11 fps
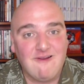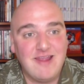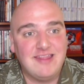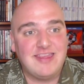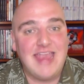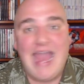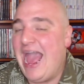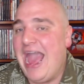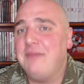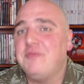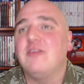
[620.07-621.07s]
It's
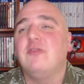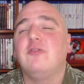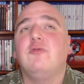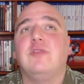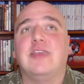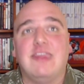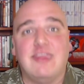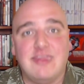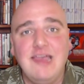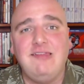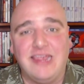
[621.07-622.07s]
absolutely
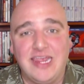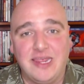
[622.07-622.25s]
silly,